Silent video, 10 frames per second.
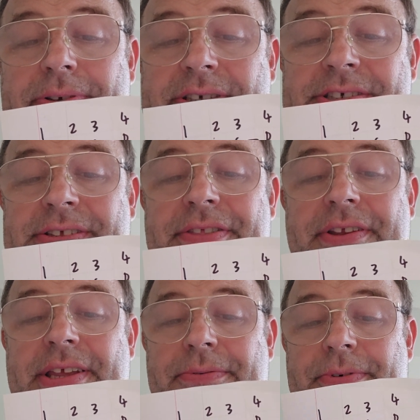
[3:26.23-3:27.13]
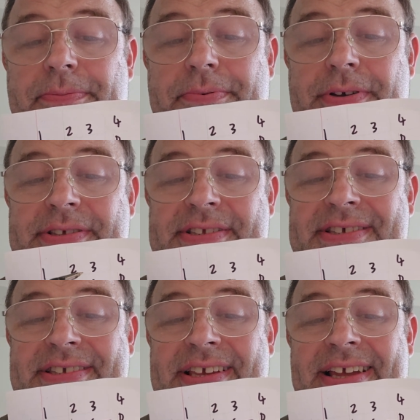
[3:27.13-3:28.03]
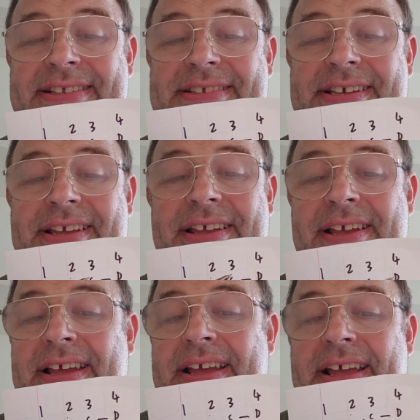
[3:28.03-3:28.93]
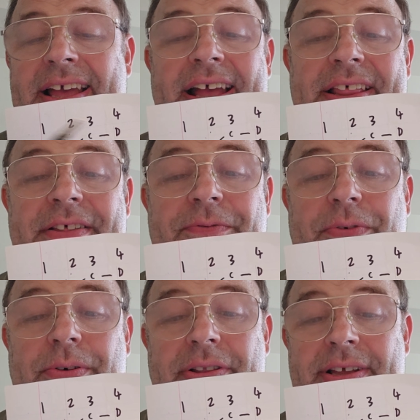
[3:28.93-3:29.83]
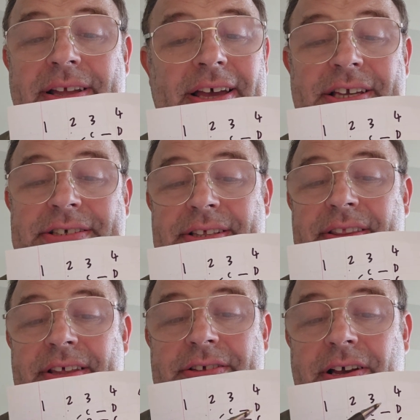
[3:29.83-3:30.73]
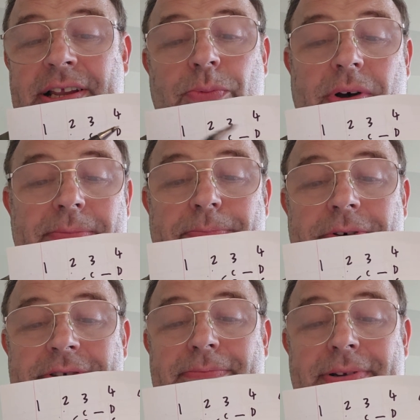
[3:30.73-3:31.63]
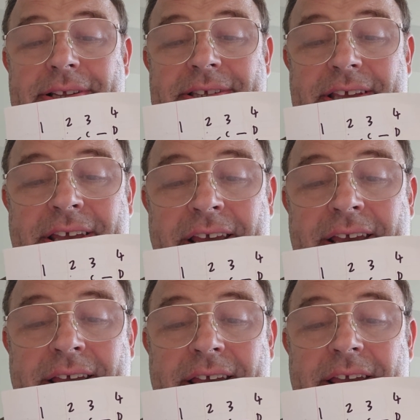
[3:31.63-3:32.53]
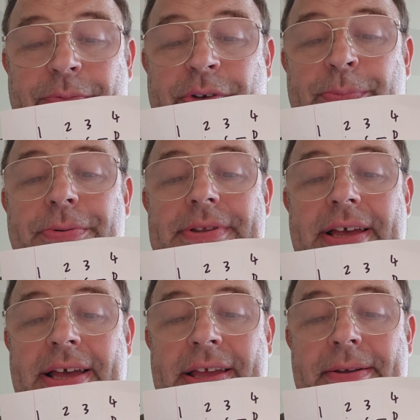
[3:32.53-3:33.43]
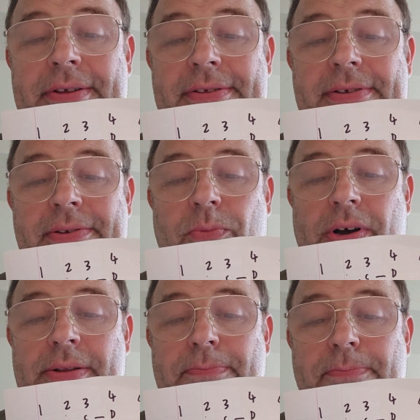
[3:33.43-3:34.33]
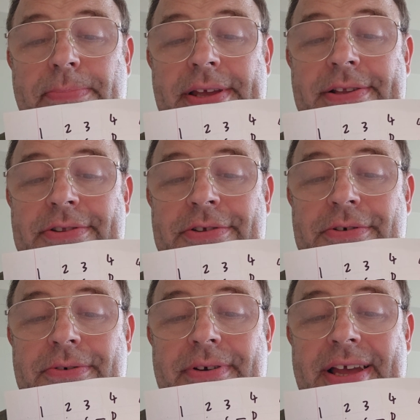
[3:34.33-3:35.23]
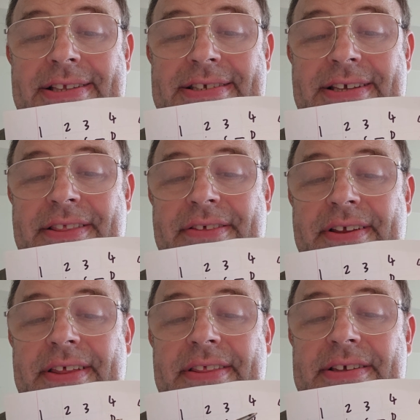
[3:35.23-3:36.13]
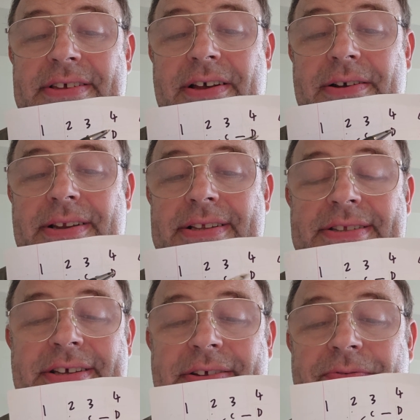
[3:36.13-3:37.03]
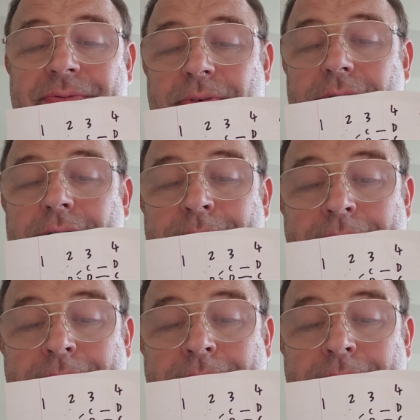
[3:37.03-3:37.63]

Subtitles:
position 3 with person C and D. And the 4th location, there's only 1 possibility. If we put A in 1, B in 2, and C in 3, there's only D in 4.